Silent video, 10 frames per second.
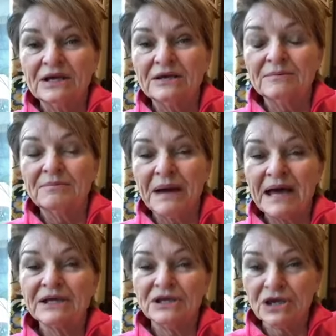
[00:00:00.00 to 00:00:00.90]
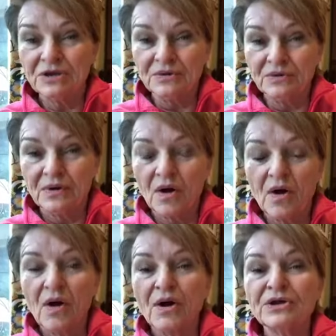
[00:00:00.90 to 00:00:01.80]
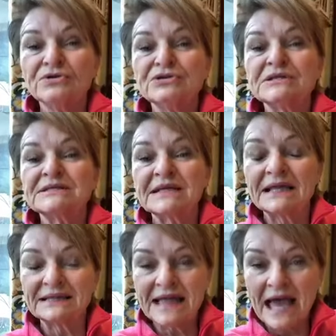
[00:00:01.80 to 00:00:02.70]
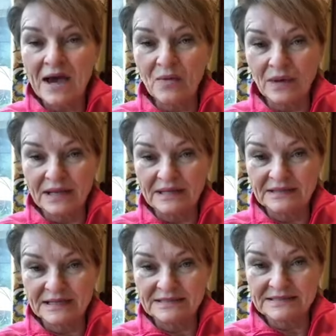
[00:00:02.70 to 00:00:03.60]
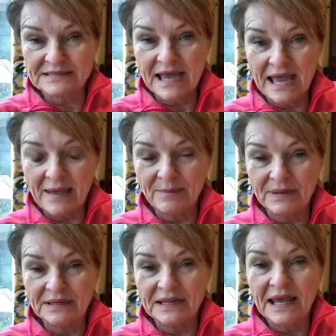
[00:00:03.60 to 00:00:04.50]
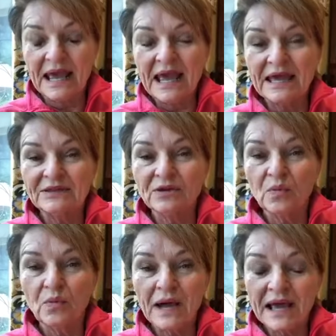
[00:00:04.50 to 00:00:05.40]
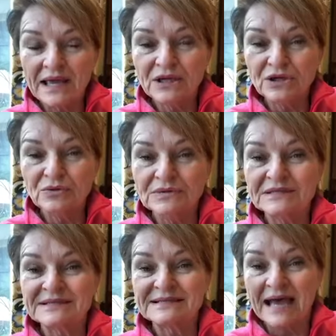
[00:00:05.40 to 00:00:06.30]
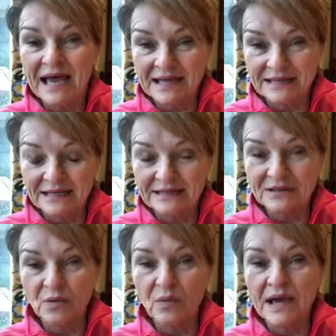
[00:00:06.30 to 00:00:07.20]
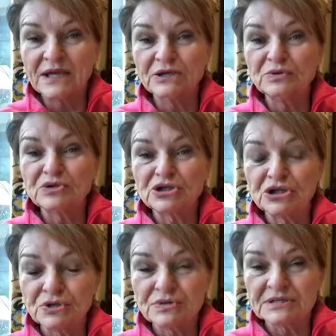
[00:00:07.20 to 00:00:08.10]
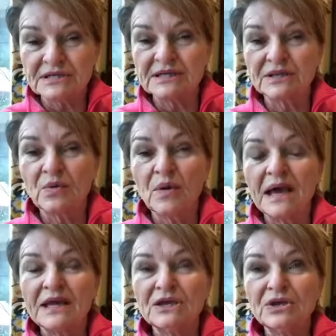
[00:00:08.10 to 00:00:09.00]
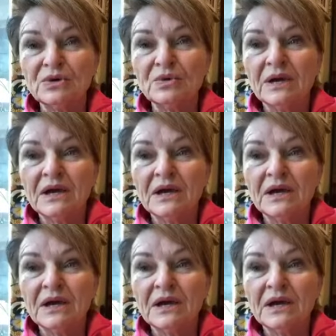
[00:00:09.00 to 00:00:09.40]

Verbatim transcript: by you? Or are you just allowing things to happen? And the way you design it, the way you choose it, the way you